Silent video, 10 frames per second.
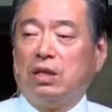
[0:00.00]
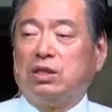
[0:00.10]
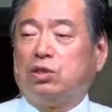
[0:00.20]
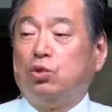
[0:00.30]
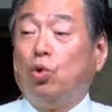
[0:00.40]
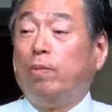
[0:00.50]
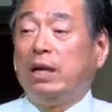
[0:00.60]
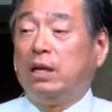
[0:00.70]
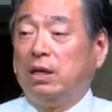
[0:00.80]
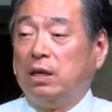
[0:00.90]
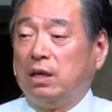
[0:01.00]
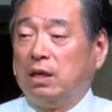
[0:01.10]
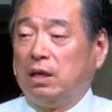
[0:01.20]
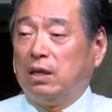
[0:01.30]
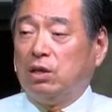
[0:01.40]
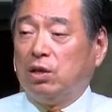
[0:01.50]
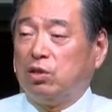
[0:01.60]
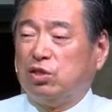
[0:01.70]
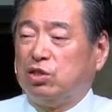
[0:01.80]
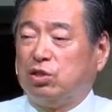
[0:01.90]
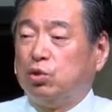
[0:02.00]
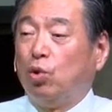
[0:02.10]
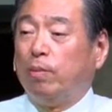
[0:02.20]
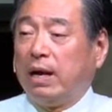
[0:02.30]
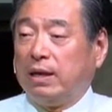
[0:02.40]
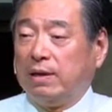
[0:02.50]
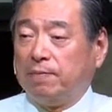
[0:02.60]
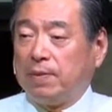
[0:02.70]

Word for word: just nobody, you know, just nobody.